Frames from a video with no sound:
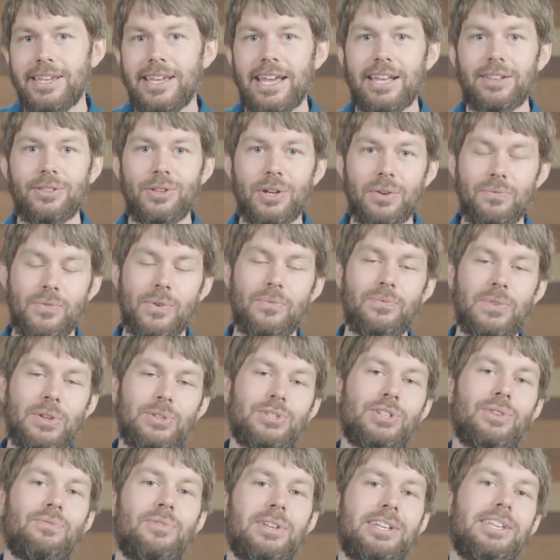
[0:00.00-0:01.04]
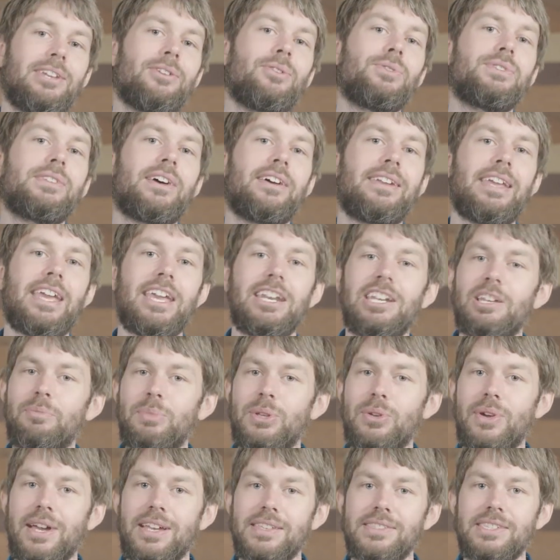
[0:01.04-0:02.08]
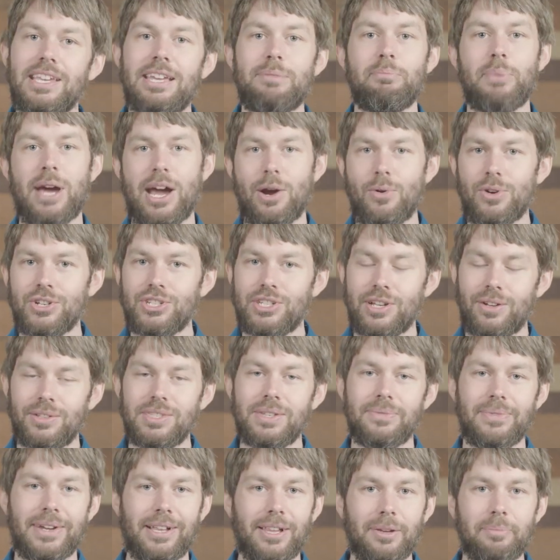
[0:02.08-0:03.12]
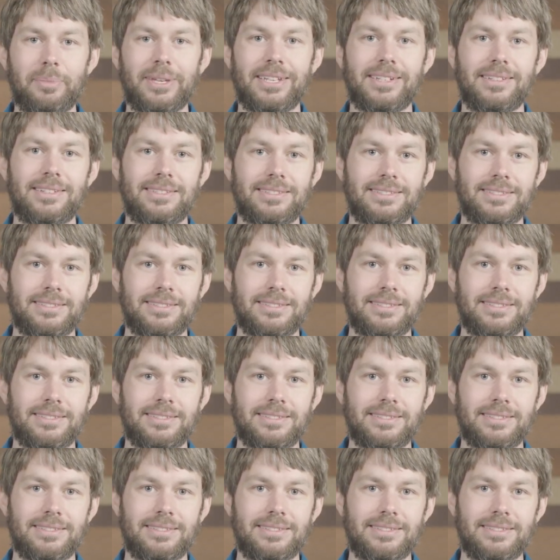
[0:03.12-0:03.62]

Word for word: and look for future videos on AWS and PowerShell development.